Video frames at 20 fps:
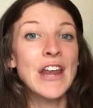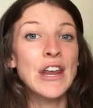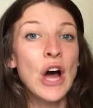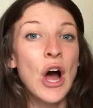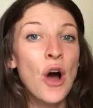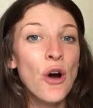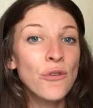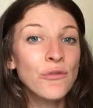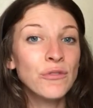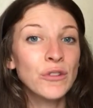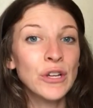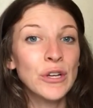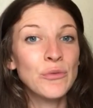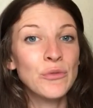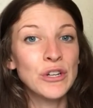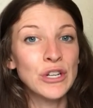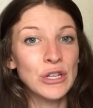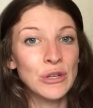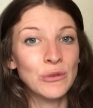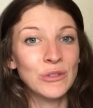and hopefully
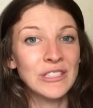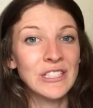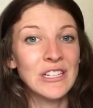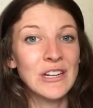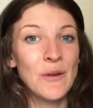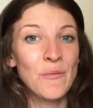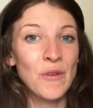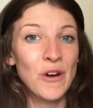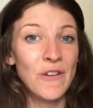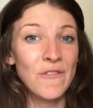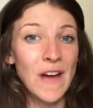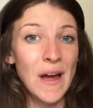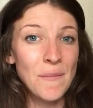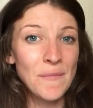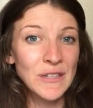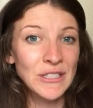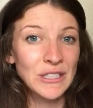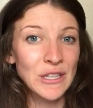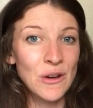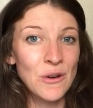reduce the number of
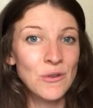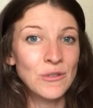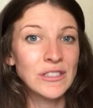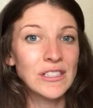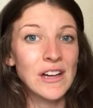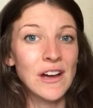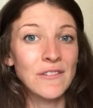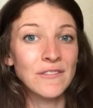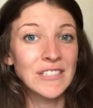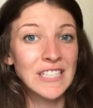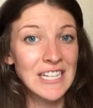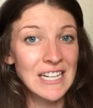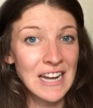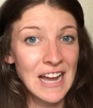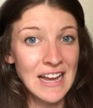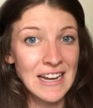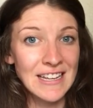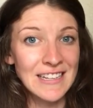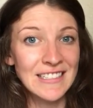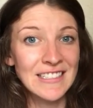episodes of
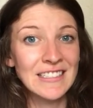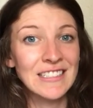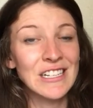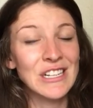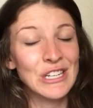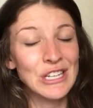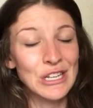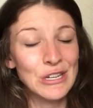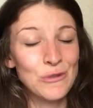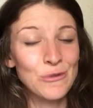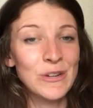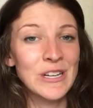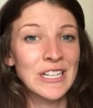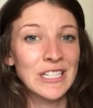tinnitus that you